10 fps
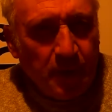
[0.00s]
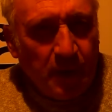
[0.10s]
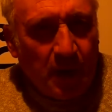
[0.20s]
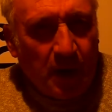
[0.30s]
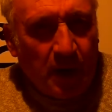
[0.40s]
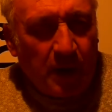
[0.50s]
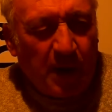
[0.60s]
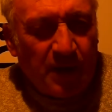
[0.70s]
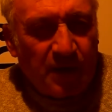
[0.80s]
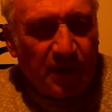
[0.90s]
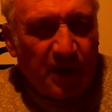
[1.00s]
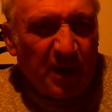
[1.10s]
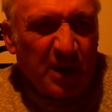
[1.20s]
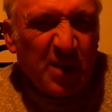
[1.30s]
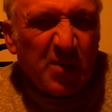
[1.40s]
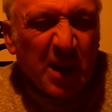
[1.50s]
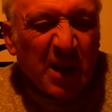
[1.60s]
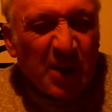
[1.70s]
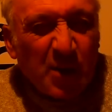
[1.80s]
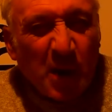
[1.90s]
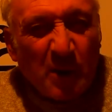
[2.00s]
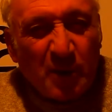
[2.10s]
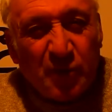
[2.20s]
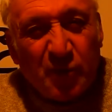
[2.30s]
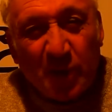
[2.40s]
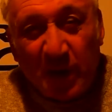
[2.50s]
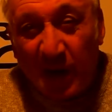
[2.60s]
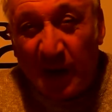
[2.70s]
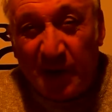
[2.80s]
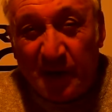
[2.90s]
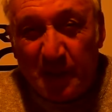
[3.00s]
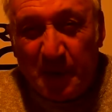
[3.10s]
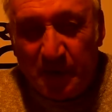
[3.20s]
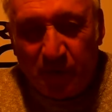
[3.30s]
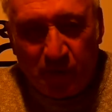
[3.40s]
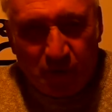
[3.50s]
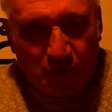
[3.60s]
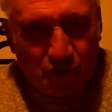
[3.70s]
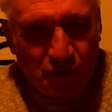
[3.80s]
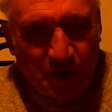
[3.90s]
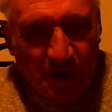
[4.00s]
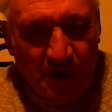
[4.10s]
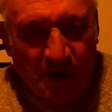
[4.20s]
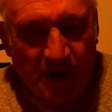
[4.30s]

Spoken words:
I kind of think you might get away with 3 and have a bit of a reduction in